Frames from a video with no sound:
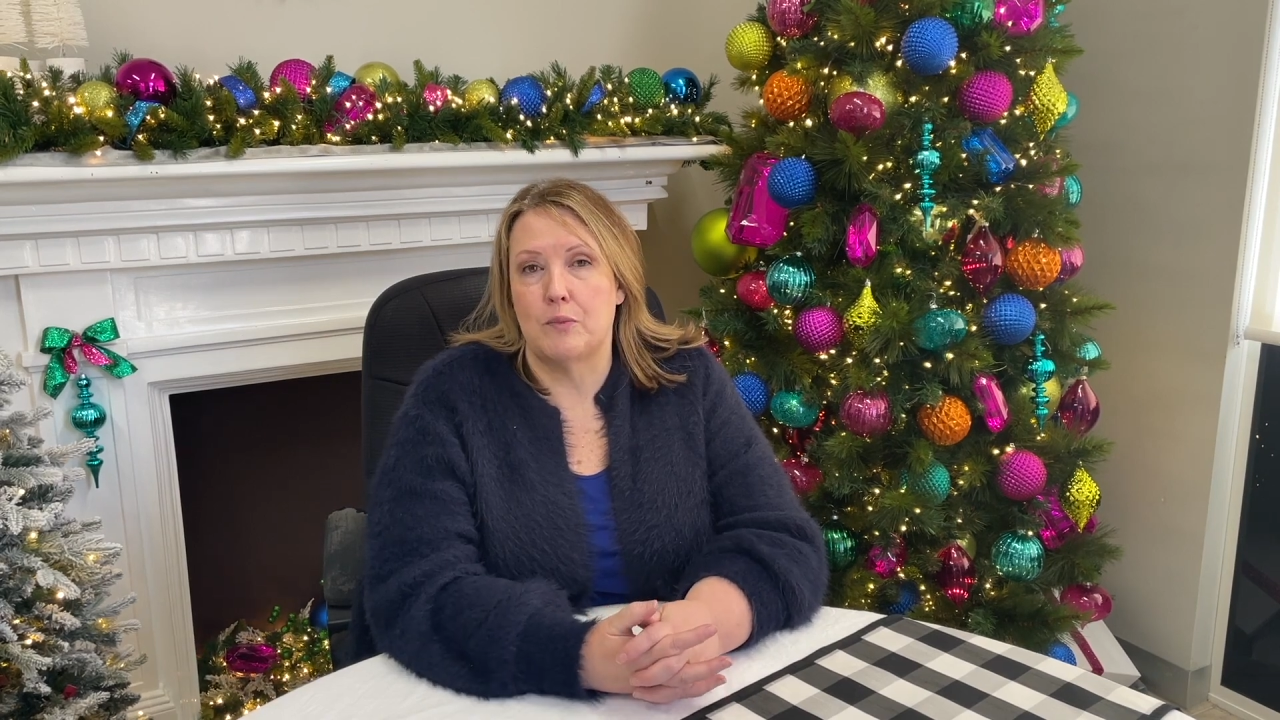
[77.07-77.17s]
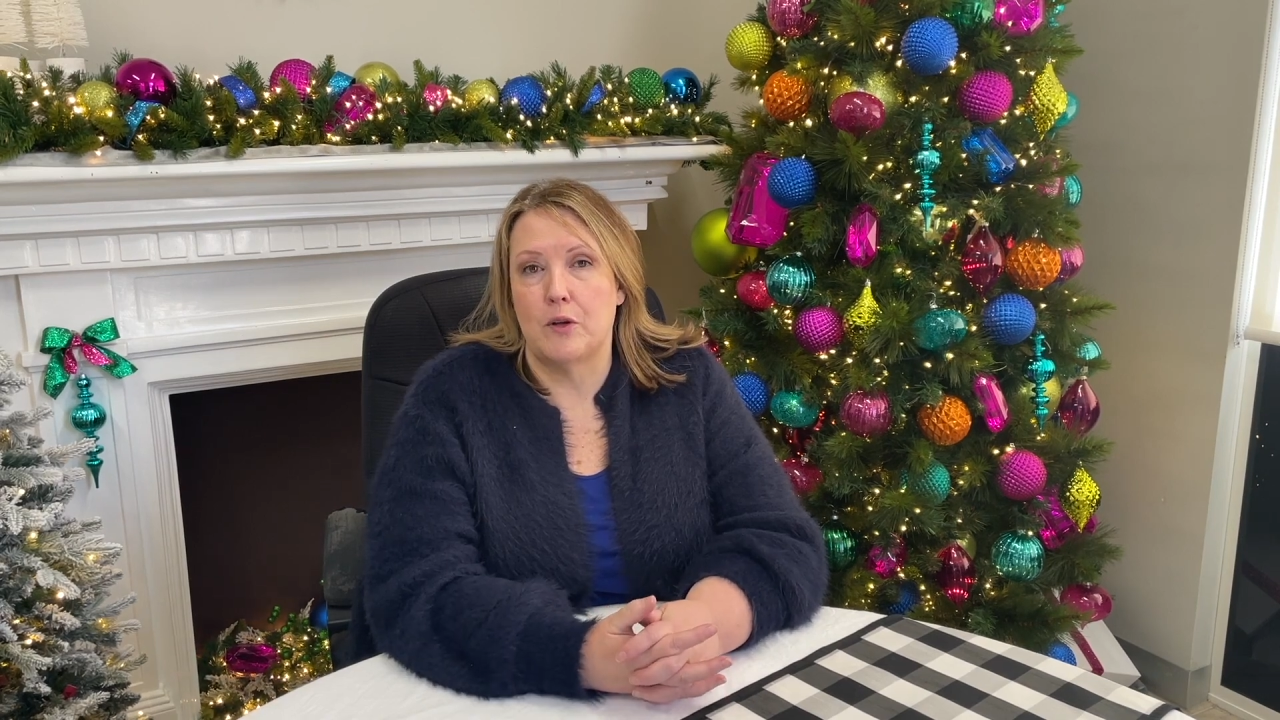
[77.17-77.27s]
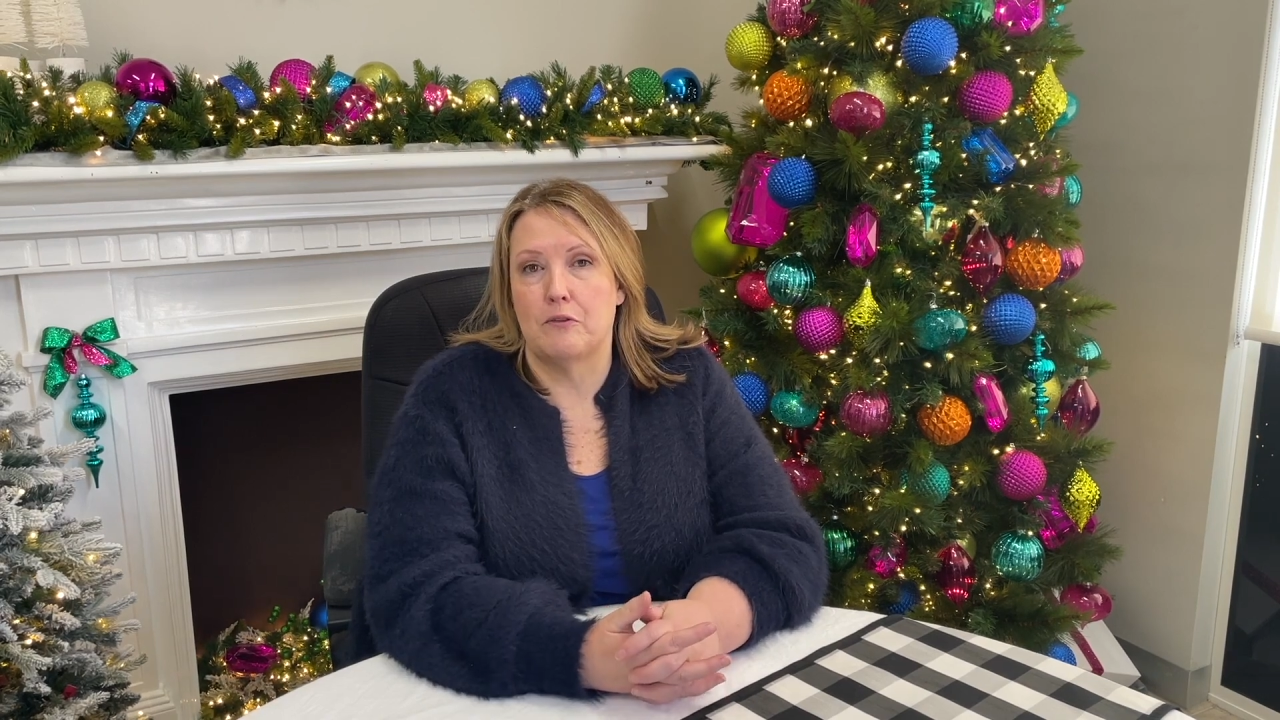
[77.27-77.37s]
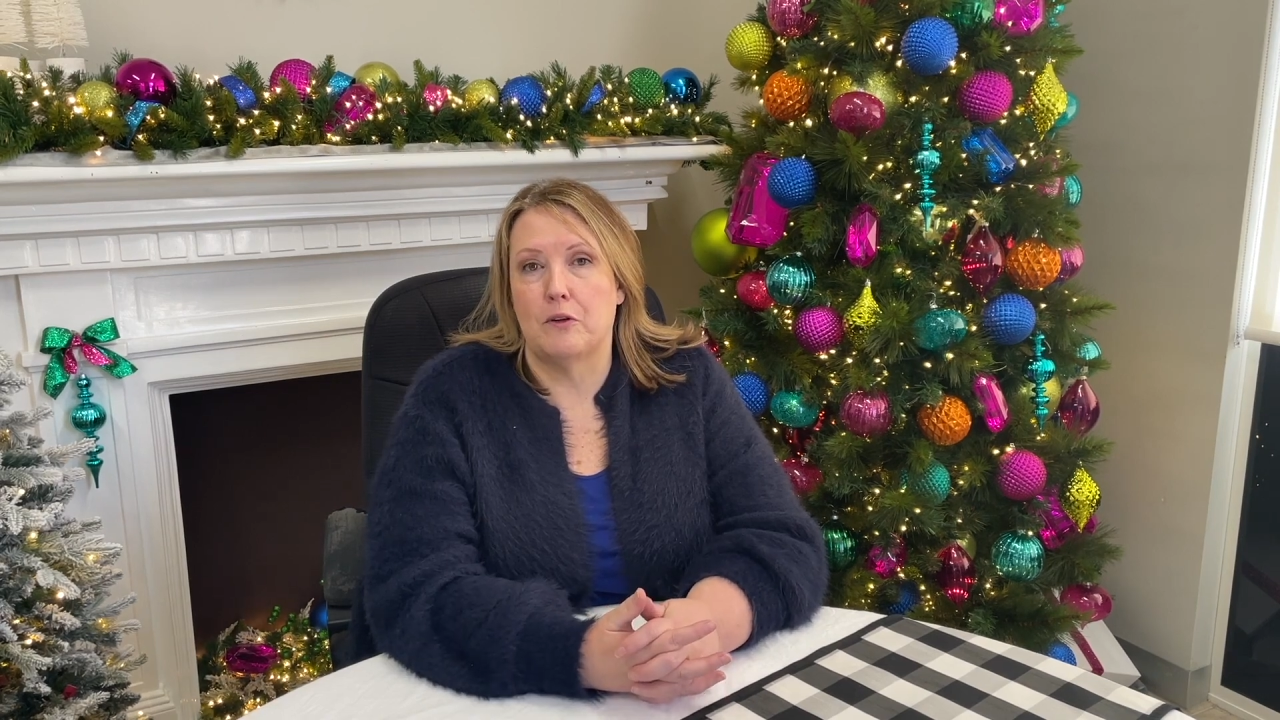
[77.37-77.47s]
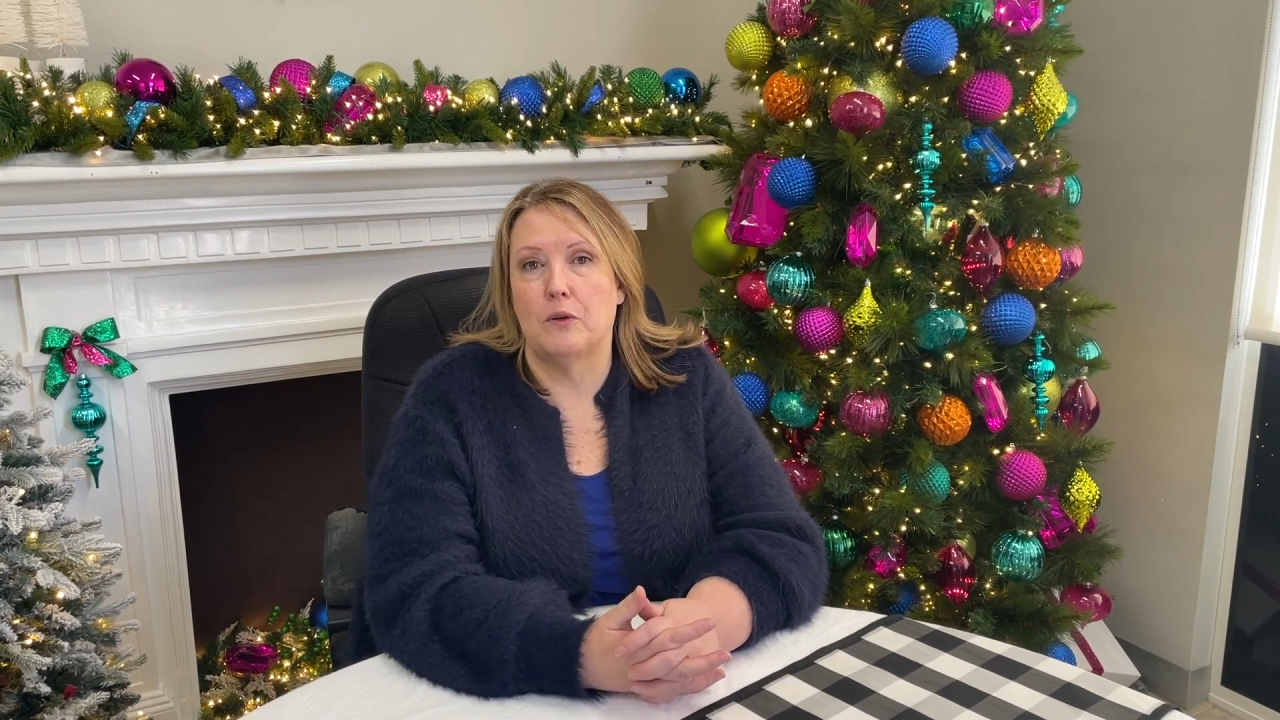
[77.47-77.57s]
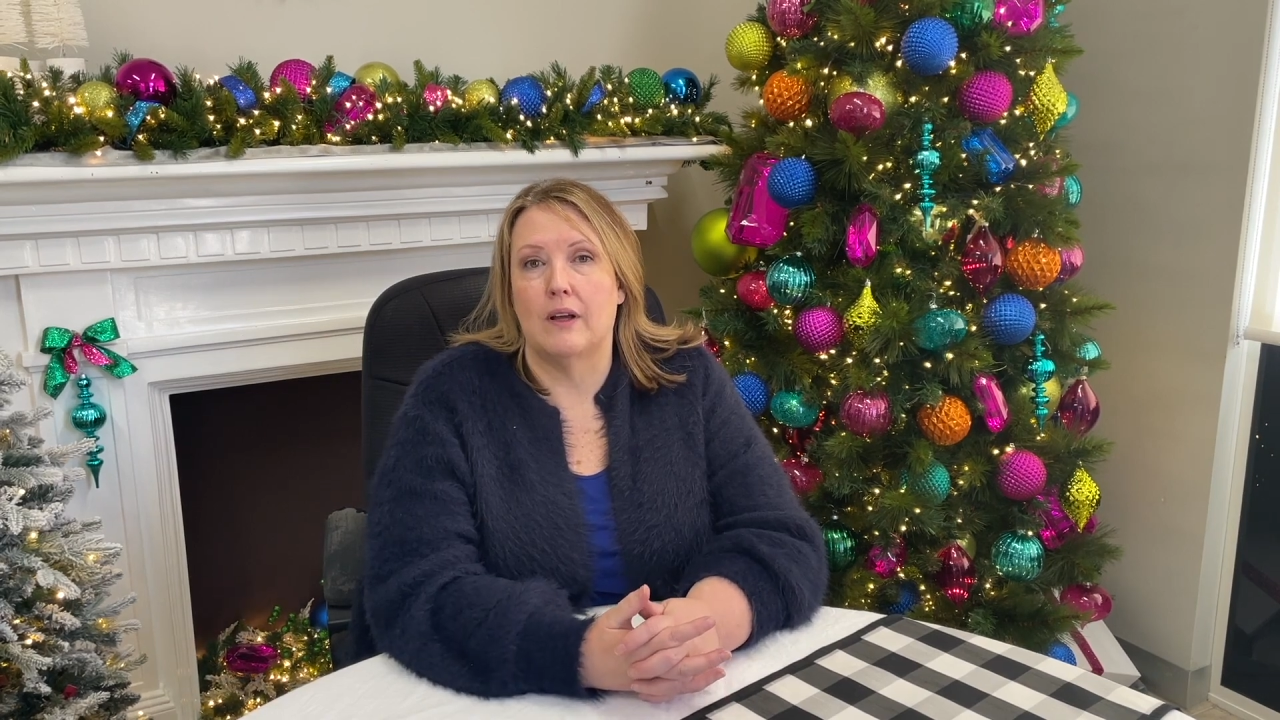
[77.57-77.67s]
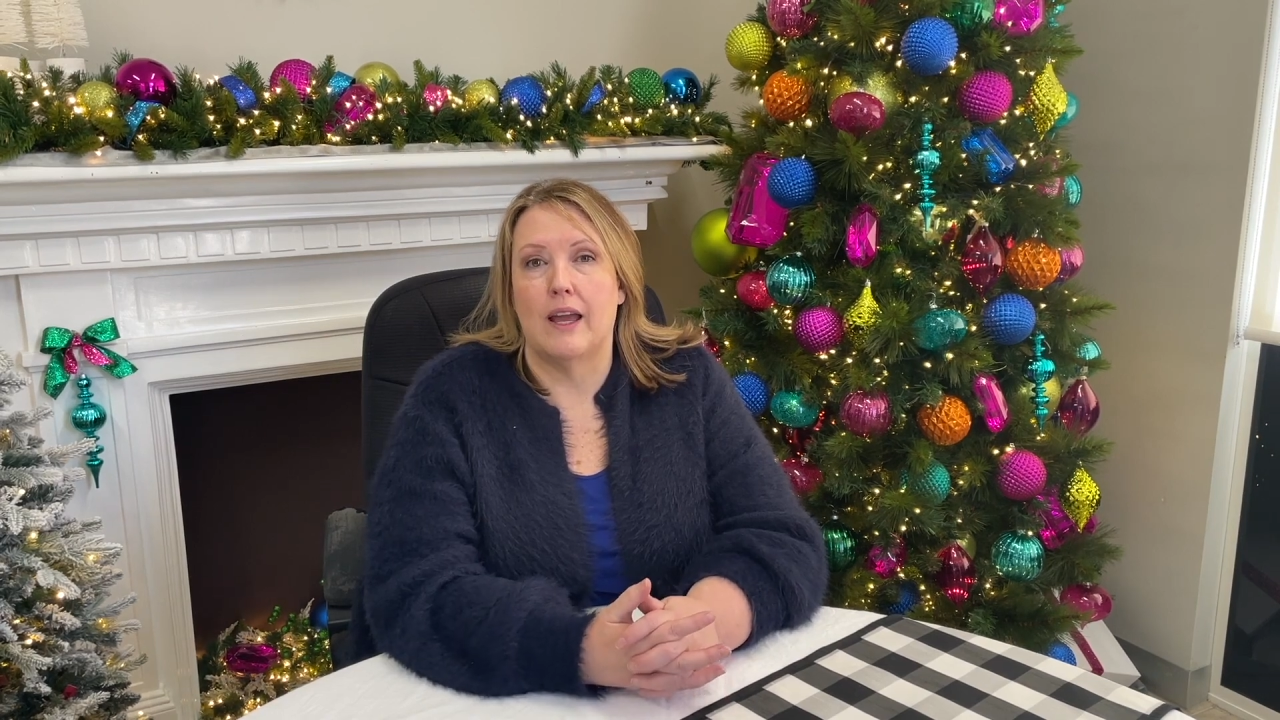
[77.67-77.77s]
beautiful